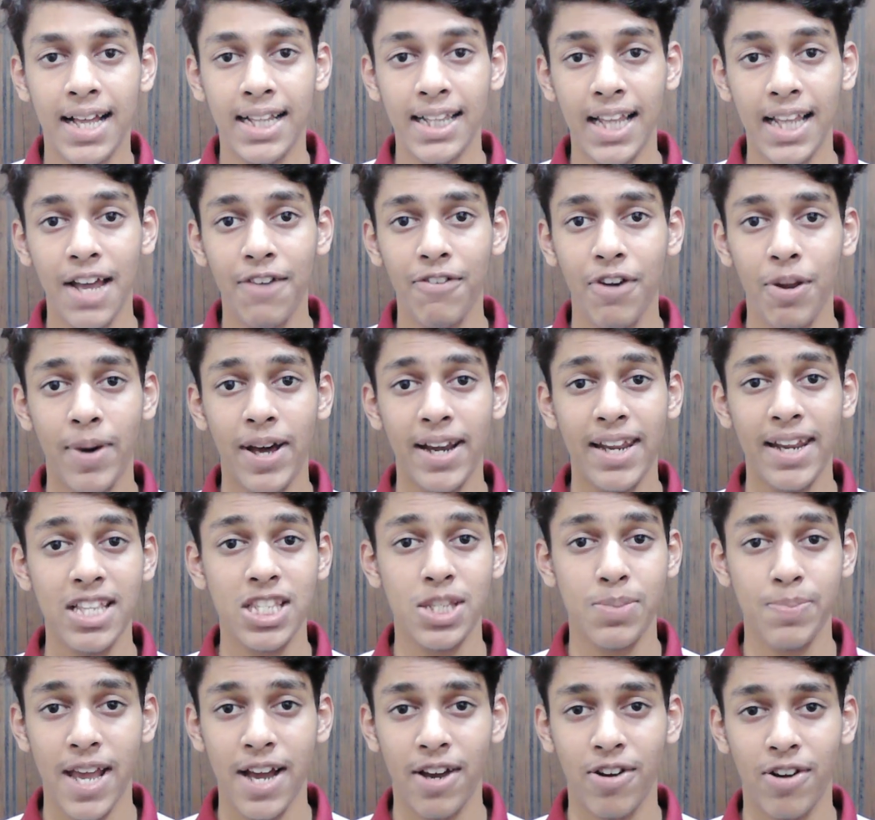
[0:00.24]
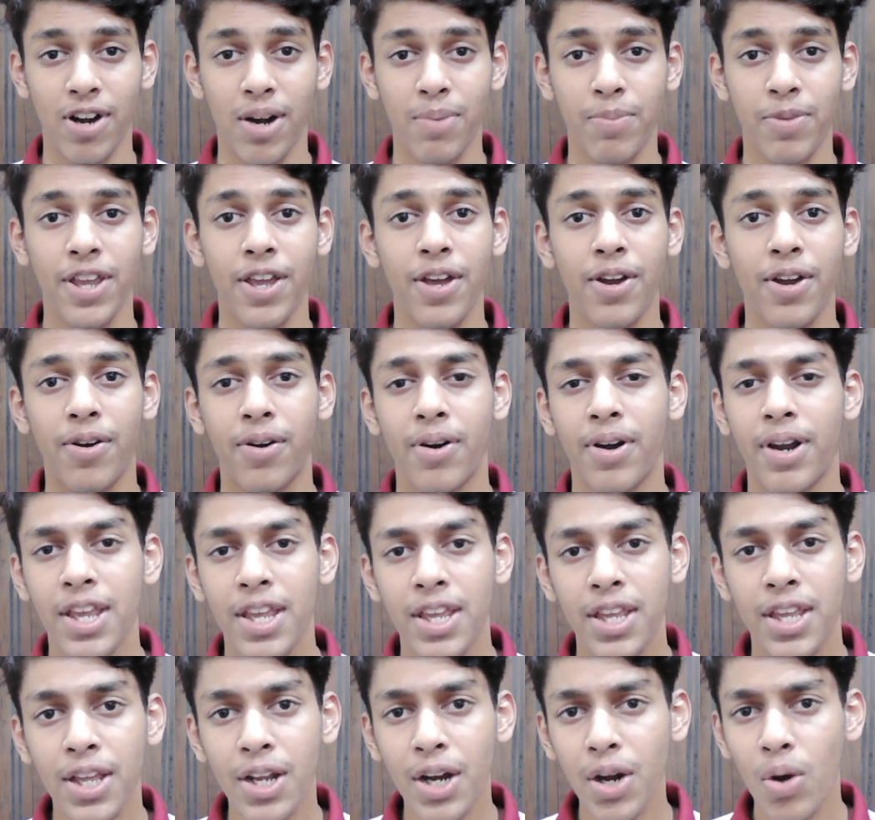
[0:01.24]
Hello everybody, it's me Akram here.
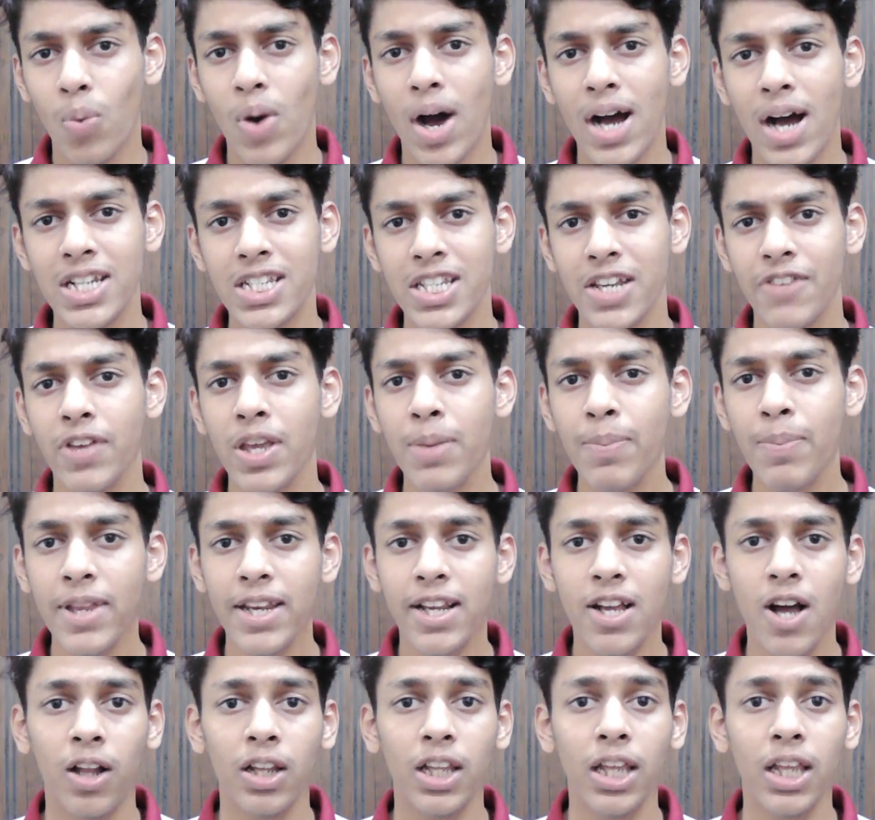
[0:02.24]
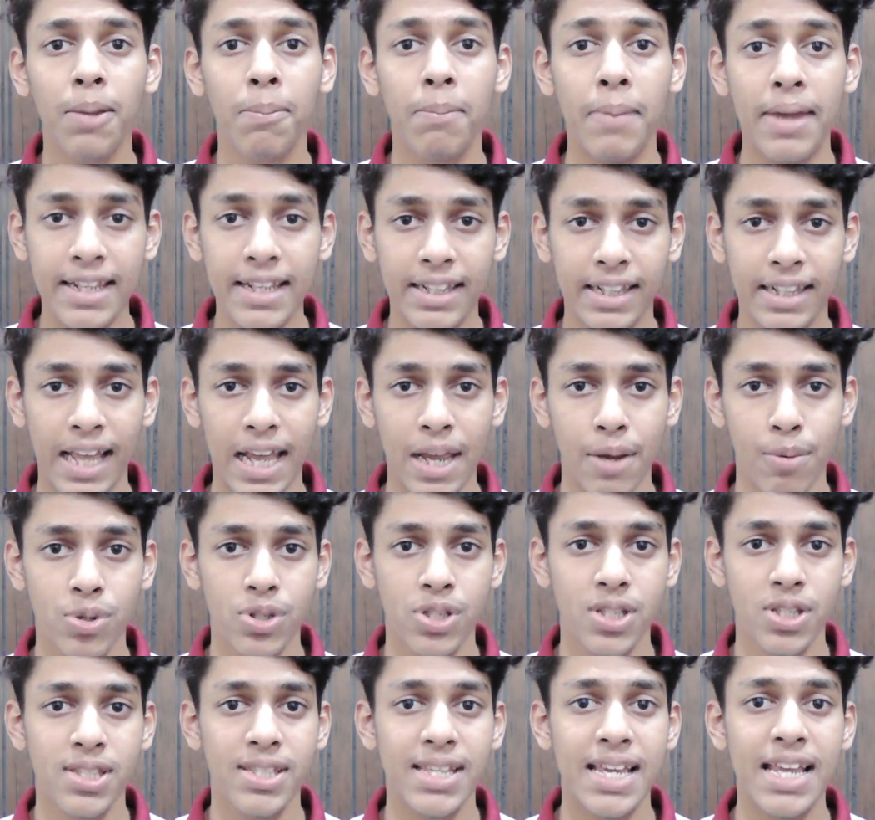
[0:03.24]
You know what, we've been calling many
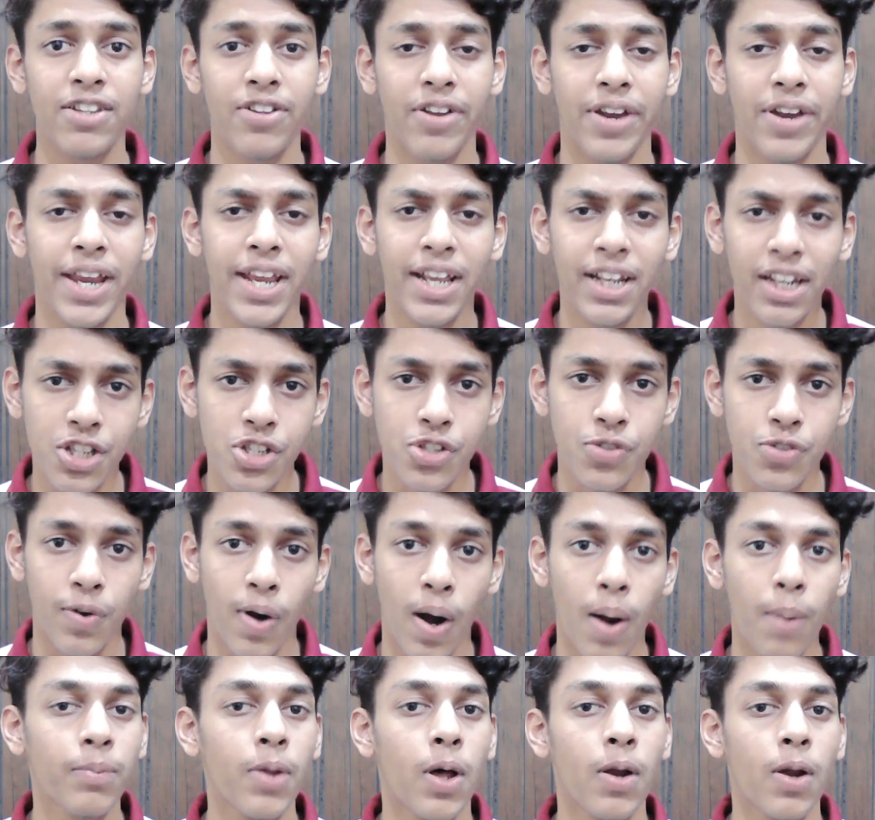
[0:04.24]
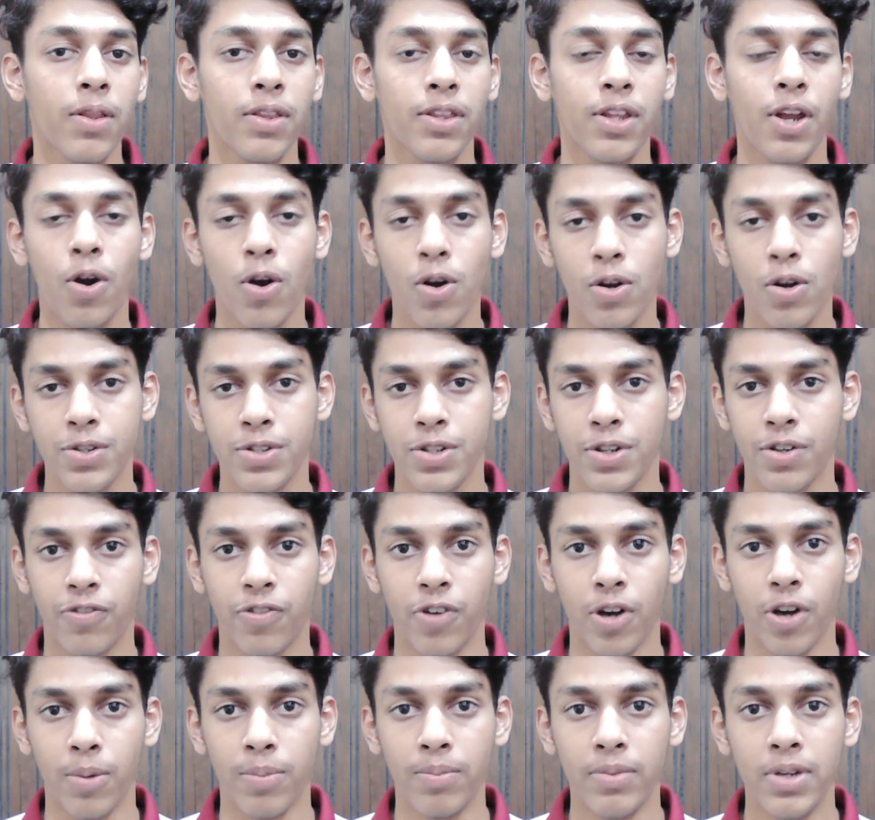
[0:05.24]
languages in their English form, not in their original
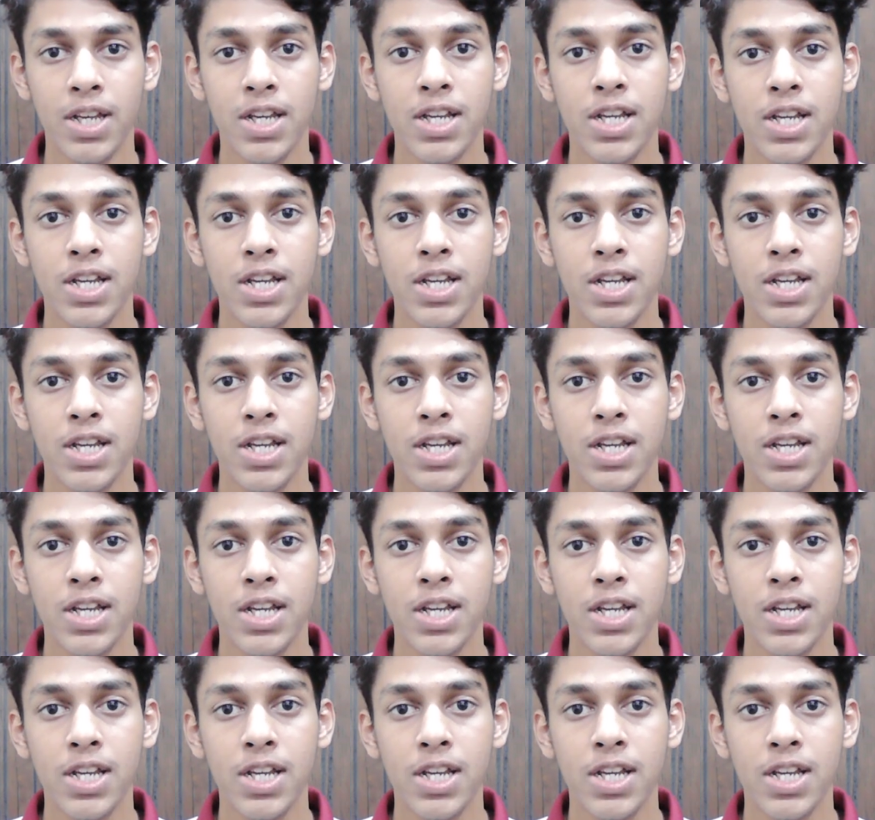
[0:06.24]
form.